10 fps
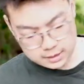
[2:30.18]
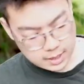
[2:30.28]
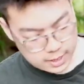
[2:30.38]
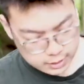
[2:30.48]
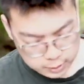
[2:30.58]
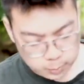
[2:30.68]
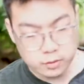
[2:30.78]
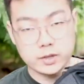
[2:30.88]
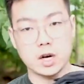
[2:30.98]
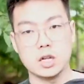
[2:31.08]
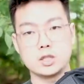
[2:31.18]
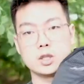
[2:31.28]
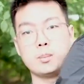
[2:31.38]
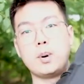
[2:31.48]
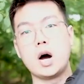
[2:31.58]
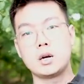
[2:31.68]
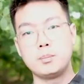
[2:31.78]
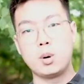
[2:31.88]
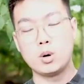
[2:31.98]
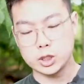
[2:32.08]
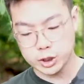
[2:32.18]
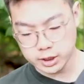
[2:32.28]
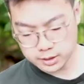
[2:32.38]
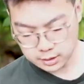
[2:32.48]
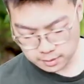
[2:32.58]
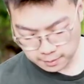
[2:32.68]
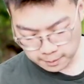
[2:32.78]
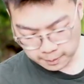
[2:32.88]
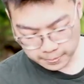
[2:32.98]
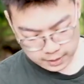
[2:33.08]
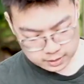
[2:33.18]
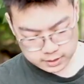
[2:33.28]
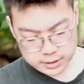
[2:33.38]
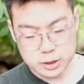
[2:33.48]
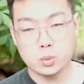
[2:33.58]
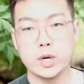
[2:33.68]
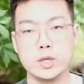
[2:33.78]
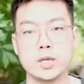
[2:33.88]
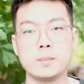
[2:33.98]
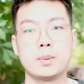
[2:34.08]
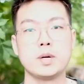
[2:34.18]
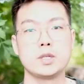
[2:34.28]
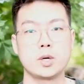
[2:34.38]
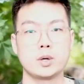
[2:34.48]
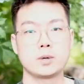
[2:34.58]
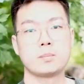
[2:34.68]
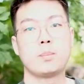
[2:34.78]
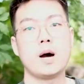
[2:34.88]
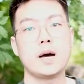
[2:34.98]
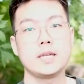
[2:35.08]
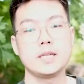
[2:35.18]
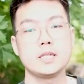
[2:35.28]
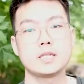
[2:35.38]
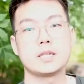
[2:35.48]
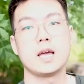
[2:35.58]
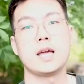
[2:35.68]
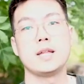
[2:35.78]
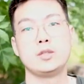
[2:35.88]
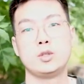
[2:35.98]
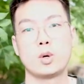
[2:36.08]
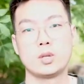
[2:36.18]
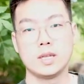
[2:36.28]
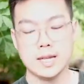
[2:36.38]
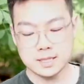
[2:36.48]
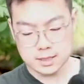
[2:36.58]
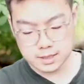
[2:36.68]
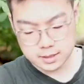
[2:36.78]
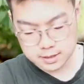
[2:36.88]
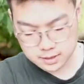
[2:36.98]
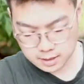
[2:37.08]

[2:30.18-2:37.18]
Next, moving on to the bottom portion. This is where you can put your bodies and your lenses.